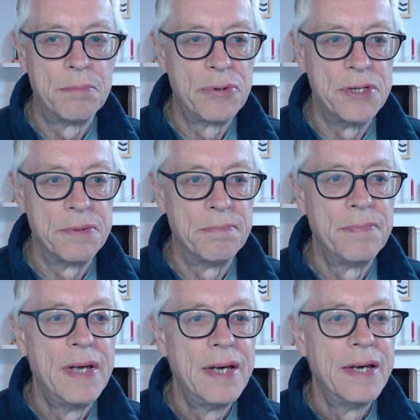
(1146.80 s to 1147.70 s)
Prism,
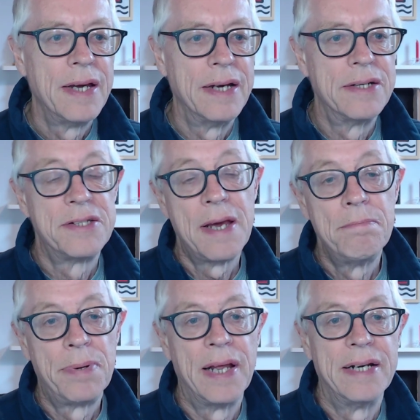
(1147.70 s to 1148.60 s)
and a
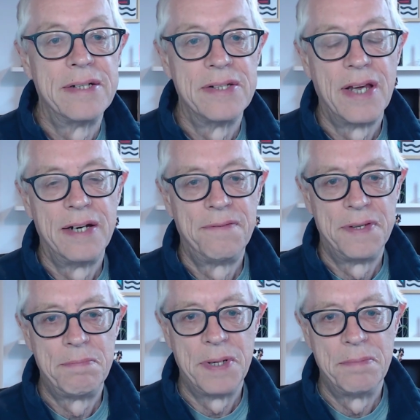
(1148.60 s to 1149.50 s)
template designed for
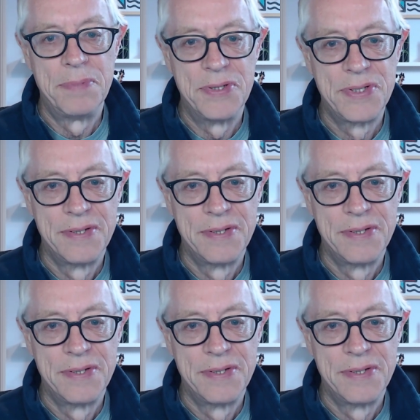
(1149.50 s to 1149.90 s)
the purpose.